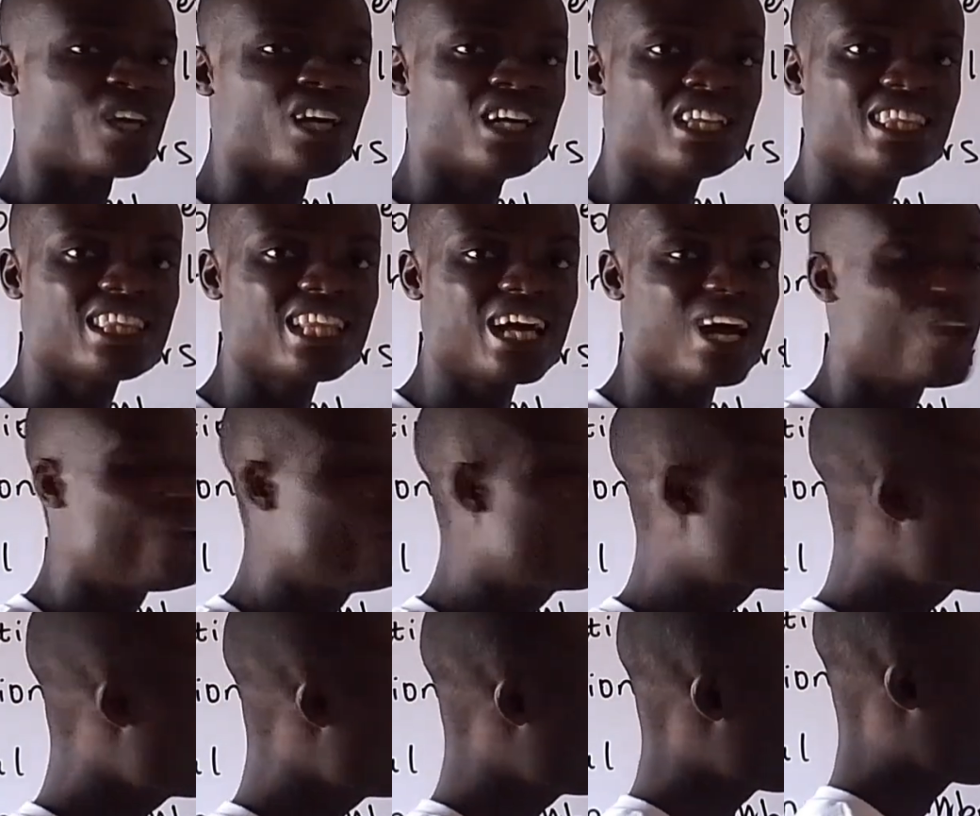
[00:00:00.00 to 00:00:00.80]
Now
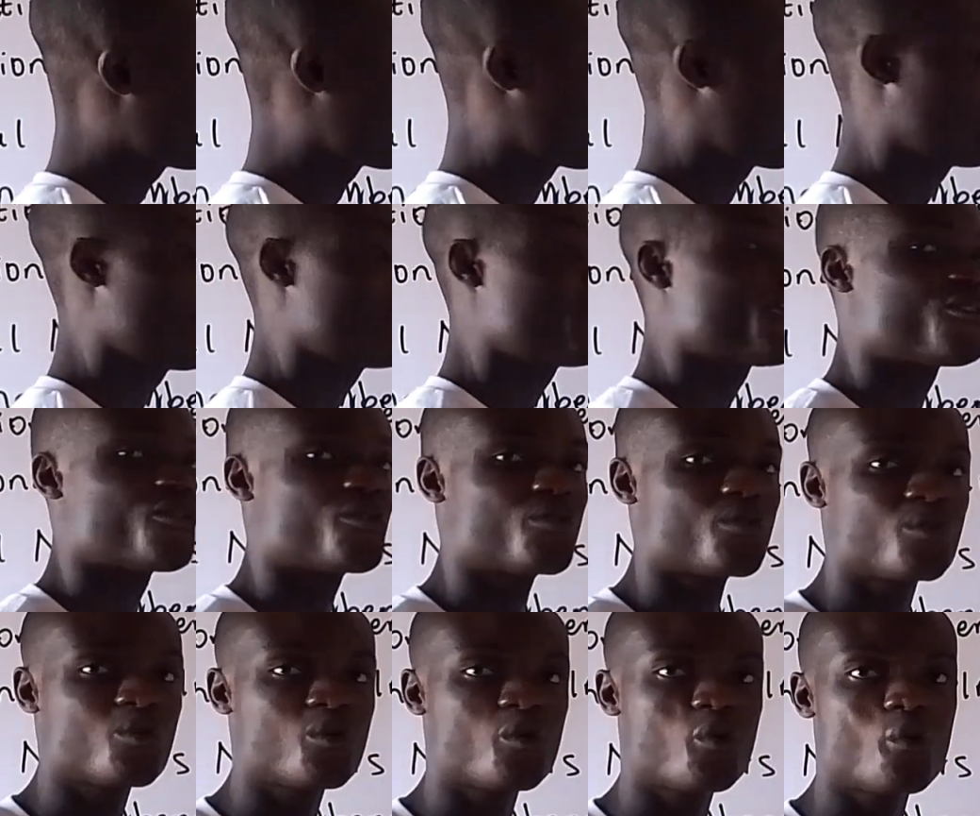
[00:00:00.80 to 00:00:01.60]
looking at 4,
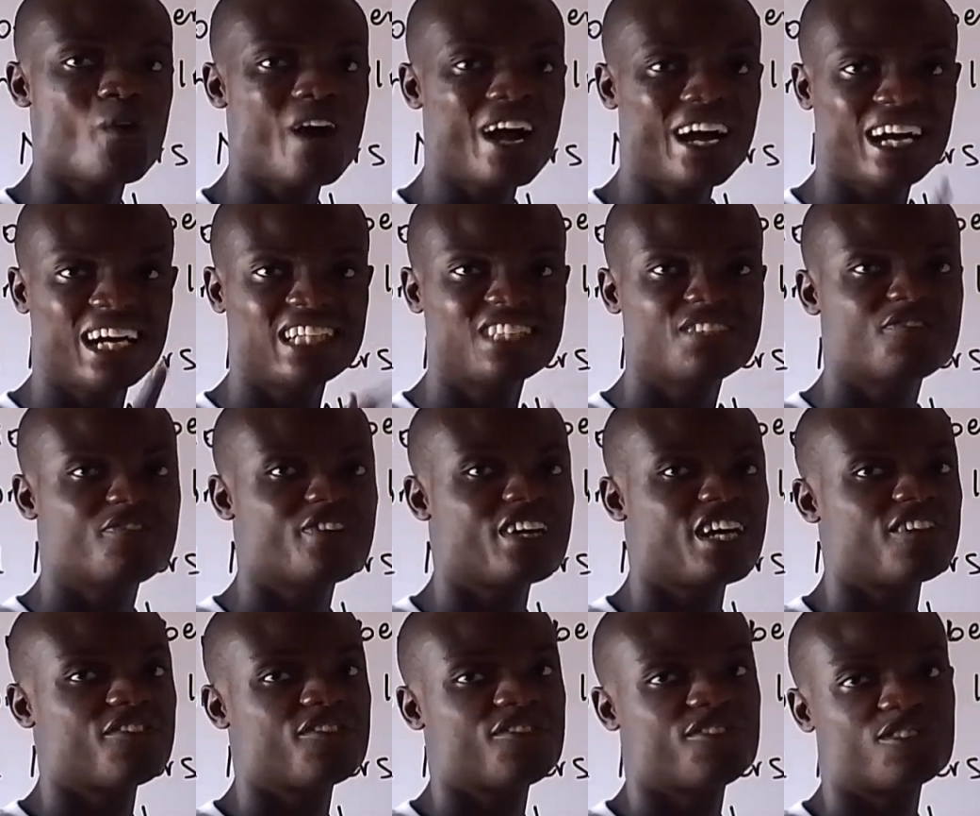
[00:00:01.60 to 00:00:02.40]
1 can
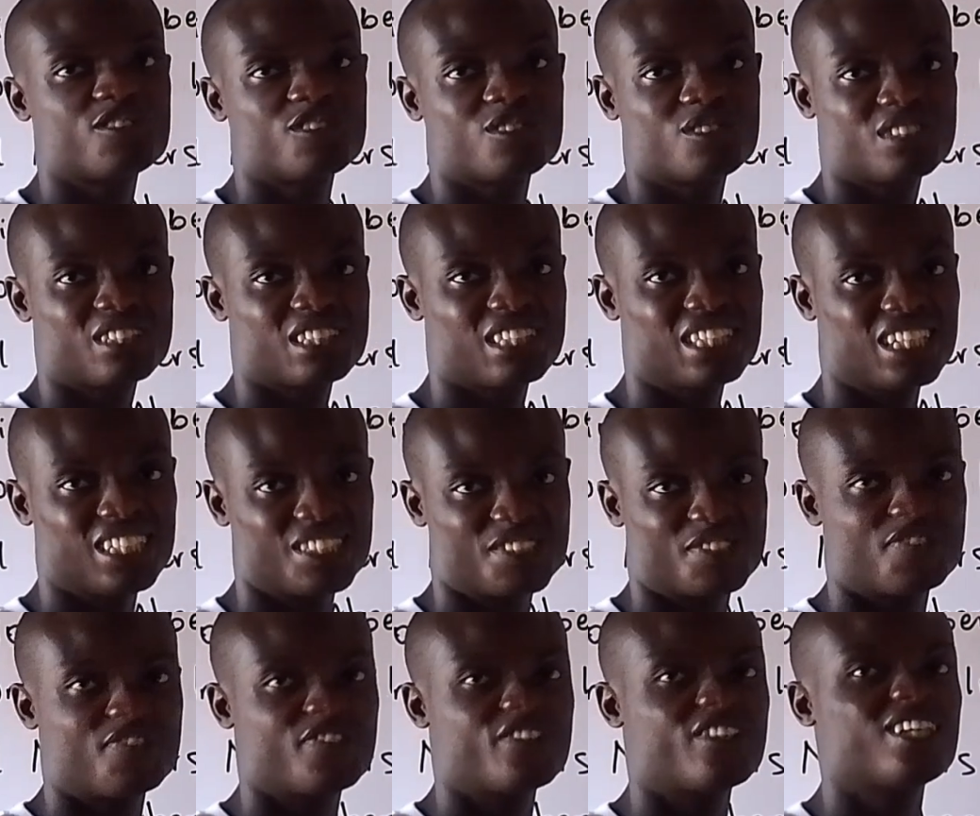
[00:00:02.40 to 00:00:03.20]
divide 4, that's
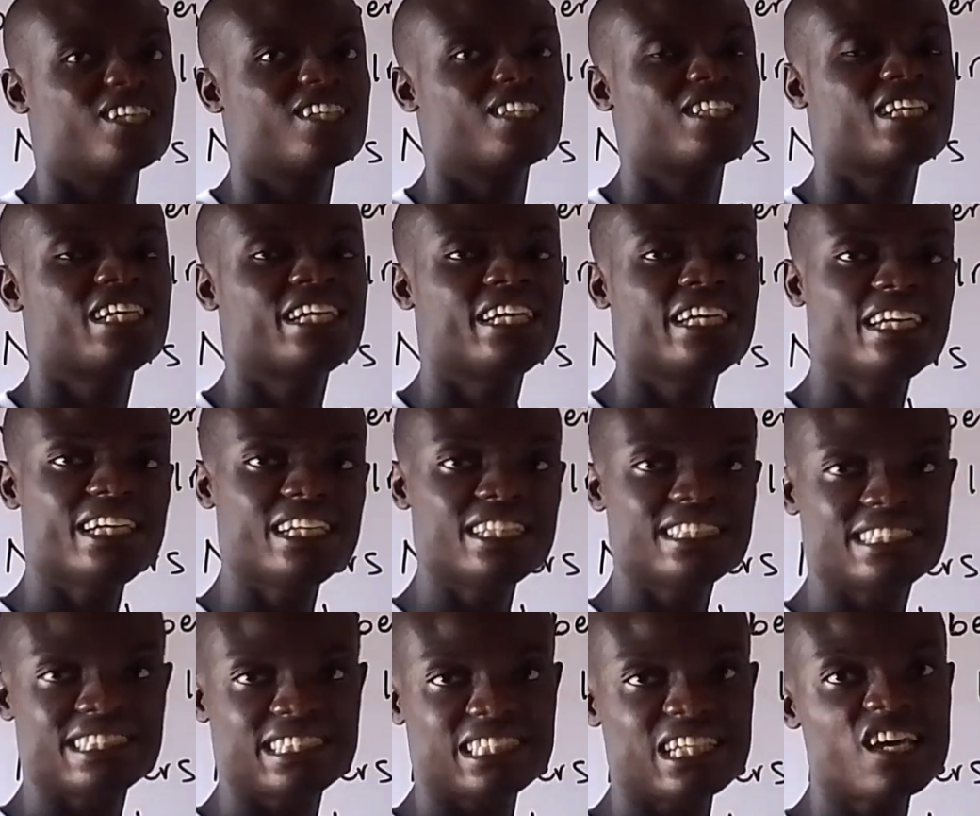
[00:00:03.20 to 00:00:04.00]
fine. It
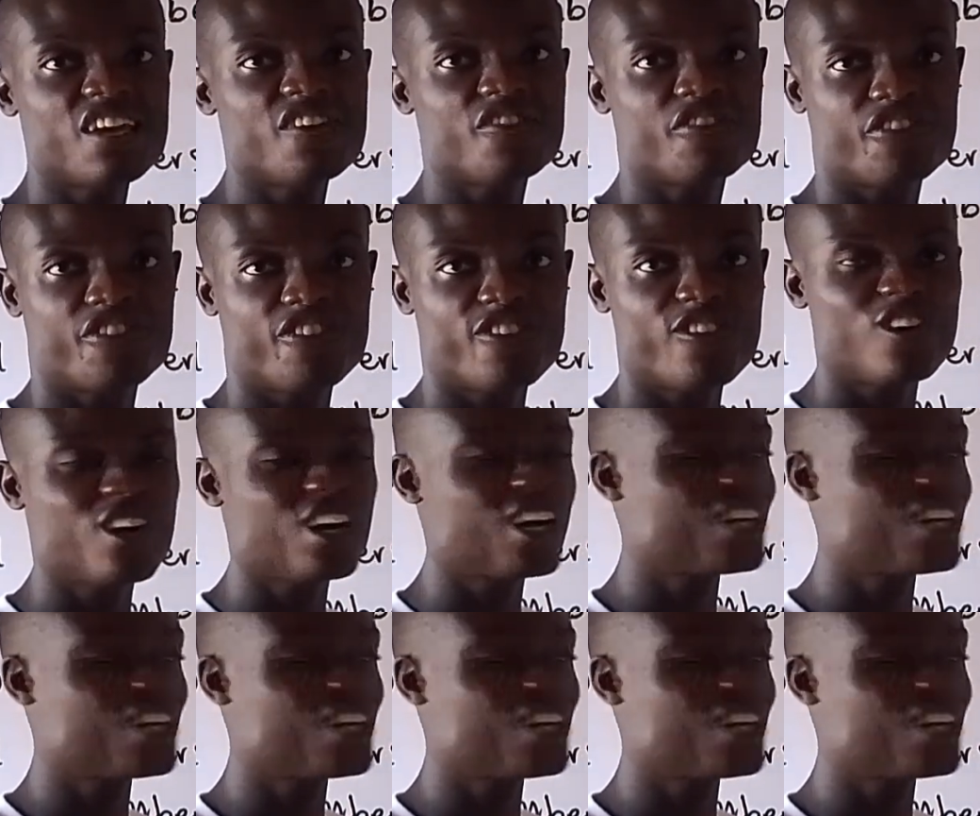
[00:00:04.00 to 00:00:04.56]
said 4 can